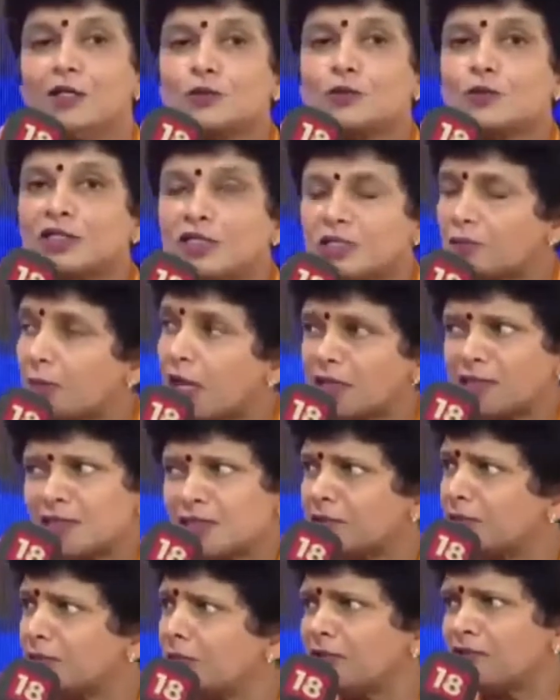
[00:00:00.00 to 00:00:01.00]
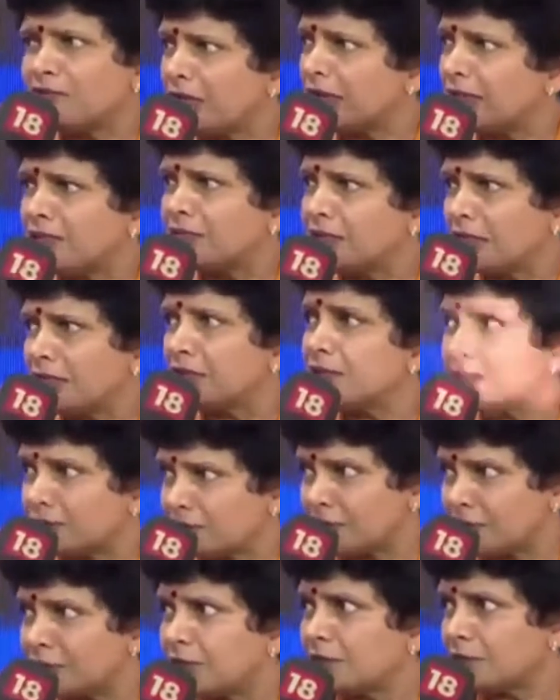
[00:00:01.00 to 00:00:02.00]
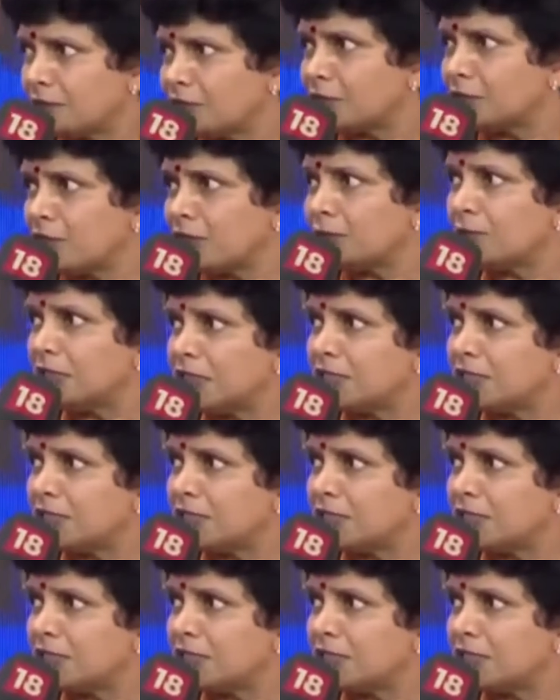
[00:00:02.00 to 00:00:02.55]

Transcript: So it must have been very, very difficult for them.